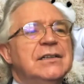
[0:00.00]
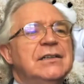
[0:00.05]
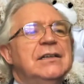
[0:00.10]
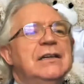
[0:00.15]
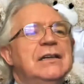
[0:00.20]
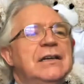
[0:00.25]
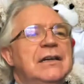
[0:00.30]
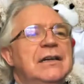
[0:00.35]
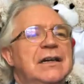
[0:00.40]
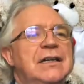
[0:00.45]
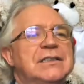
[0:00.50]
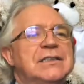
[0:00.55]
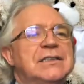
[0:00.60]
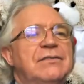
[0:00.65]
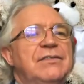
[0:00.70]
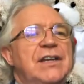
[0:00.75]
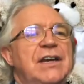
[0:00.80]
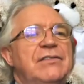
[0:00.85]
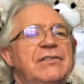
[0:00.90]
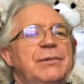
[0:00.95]
as I've
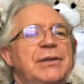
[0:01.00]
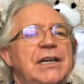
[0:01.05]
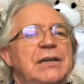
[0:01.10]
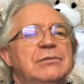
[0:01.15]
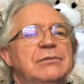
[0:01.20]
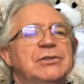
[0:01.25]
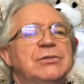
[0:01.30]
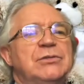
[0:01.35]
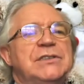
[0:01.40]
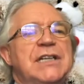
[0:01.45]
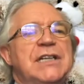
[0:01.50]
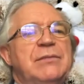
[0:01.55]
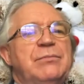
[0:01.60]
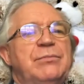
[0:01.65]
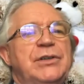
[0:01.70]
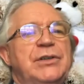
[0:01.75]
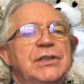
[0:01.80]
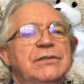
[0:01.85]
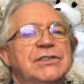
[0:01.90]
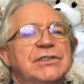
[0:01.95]
never been able to attend
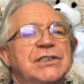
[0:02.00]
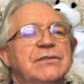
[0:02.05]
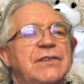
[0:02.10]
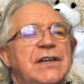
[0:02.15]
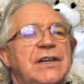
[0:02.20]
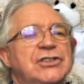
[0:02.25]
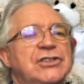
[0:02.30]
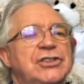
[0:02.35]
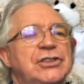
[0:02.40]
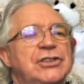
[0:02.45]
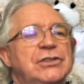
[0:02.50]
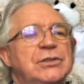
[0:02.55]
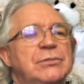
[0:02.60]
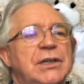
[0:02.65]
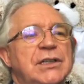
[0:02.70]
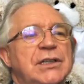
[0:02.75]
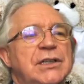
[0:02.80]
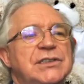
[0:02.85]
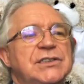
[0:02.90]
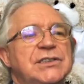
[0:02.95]
previous events due to
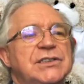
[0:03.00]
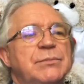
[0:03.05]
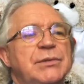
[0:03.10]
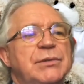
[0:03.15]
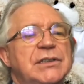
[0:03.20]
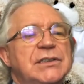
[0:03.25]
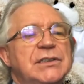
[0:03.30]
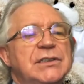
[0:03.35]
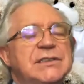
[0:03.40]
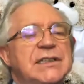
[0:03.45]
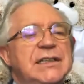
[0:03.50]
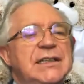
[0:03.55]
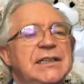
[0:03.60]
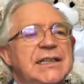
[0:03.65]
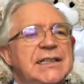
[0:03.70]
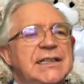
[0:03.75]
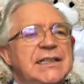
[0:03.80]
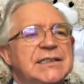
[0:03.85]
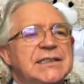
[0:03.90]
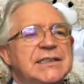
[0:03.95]
my disability.
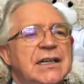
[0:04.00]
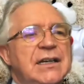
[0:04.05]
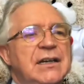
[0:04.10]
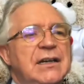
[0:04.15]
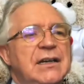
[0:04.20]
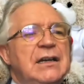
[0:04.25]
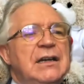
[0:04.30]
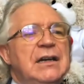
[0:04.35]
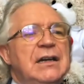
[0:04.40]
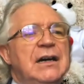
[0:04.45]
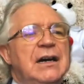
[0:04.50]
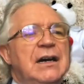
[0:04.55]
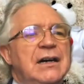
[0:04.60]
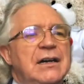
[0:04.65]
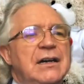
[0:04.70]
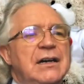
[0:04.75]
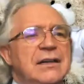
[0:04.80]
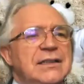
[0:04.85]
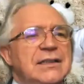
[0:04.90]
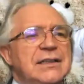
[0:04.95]
Liz.
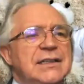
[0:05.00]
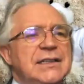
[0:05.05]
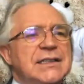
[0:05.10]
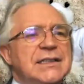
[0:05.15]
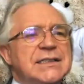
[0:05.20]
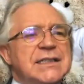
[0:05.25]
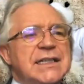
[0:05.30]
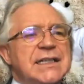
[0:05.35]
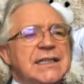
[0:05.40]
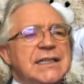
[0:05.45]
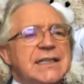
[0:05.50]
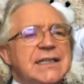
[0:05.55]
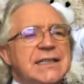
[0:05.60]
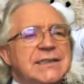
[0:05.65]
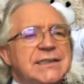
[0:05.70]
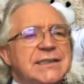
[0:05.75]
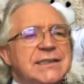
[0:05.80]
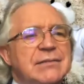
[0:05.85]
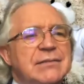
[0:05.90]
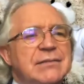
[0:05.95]
Hi, Liz. It is
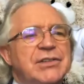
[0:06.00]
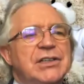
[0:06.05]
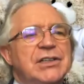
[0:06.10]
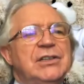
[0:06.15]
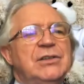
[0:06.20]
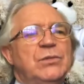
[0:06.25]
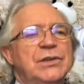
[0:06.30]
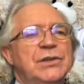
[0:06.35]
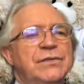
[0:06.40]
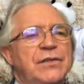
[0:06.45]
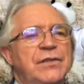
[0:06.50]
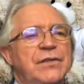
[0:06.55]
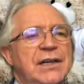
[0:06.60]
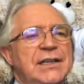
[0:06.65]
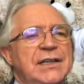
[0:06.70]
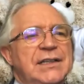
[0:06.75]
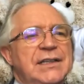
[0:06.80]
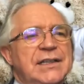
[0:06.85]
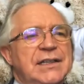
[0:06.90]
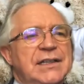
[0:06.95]
something that we're
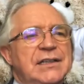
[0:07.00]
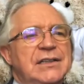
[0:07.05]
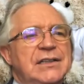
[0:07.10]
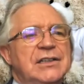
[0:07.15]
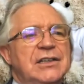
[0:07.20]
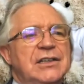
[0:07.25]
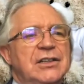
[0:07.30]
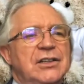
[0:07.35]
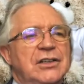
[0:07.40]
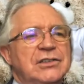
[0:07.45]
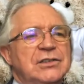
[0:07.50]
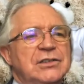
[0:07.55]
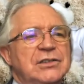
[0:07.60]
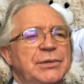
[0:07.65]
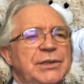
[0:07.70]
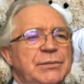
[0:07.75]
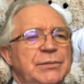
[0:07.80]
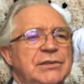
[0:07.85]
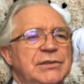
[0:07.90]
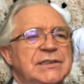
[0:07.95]
finding that a lot of
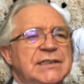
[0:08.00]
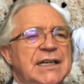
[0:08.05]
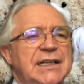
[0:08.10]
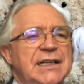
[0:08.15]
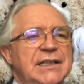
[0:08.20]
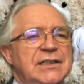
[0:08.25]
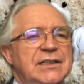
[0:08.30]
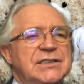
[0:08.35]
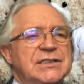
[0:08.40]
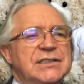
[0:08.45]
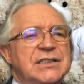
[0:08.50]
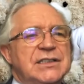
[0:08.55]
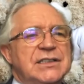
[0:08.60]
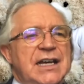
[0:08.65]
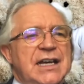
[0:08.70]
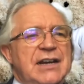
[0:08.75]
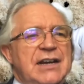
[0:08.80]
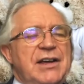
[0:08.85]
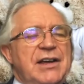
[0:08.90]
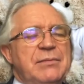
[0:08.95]
people are telling us that
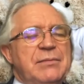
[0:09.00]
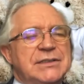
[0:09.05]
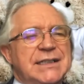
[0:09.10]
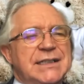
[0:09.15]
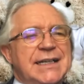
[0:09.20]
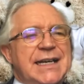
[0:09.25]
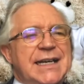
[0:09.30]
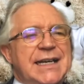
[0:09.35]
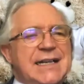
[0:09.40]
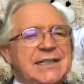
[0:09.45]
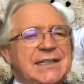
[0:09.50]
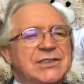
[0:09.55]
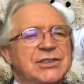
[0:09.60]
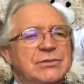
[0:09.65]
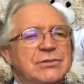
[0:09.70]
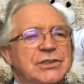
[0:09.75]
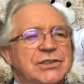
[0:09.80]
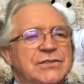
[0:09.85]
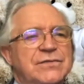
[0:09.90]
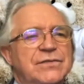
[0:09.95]
they're able to get to
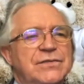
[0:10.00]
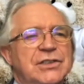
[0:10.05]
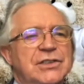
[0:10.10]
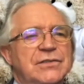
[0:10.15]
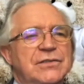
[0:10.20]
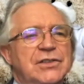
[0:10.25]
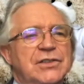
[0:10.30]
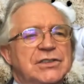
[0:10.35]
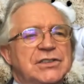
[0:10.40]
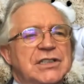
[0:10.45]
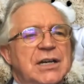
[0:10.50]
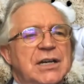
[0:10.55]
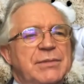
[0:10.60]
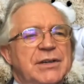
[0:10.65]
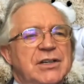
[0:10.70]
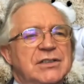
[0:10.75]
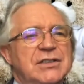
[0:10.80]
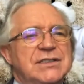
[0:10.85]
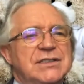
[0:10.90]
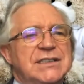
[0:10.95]
us for the first time
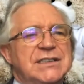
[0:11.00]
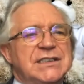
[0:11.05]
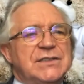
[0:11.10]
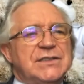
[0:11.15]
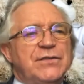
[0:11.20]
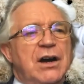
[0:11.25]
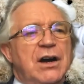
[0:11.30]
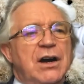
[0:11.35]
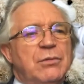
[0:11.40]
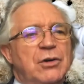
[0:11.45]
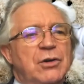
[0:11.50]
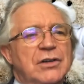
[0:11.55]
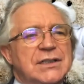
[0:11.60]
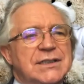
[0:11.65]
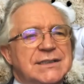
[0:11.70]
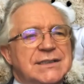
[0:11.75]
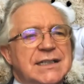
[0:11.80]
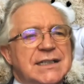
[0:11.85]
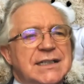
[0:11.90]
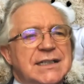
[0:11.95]
because this is far more
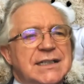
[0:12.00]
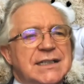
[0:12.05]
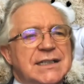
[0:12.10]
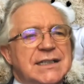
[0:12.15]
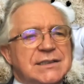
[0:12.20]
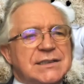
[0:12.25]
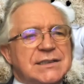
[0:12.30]
accessible.